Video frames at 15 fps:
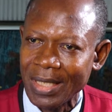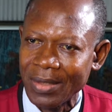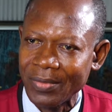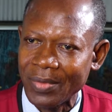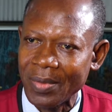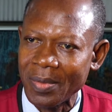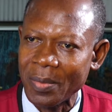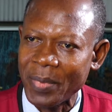
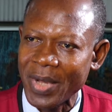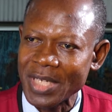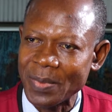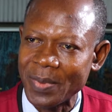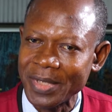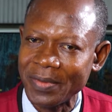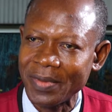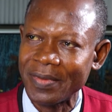from the
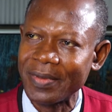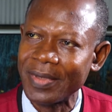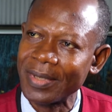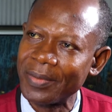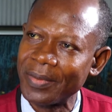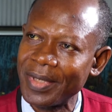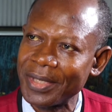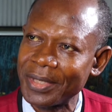perspective of the
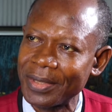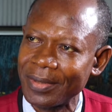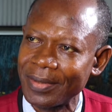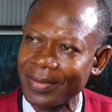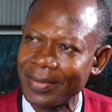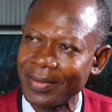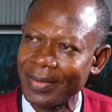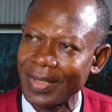regulation,
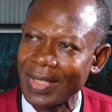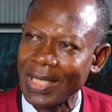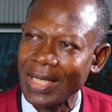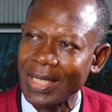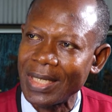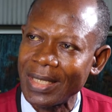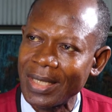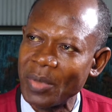
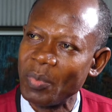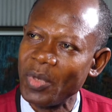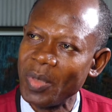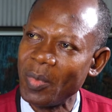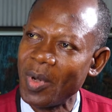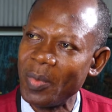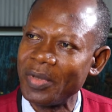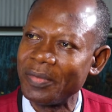the
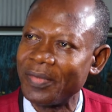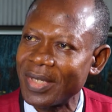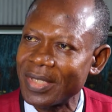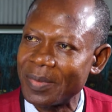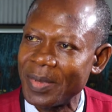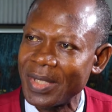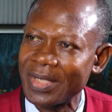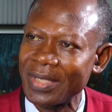minimum
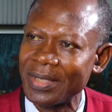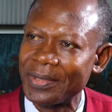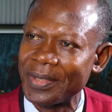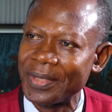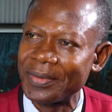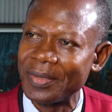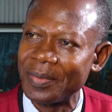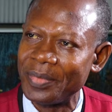investment in
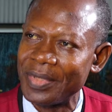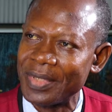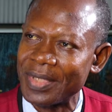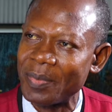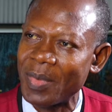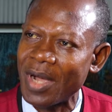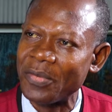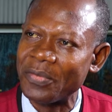treasury bills is
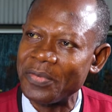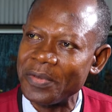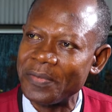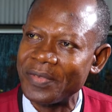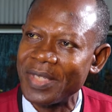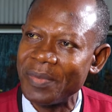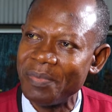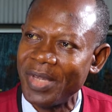about
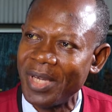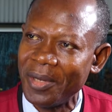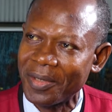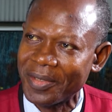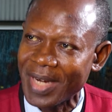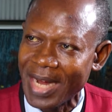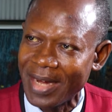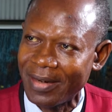50 million
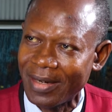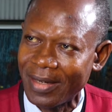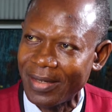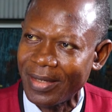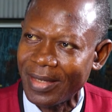naira.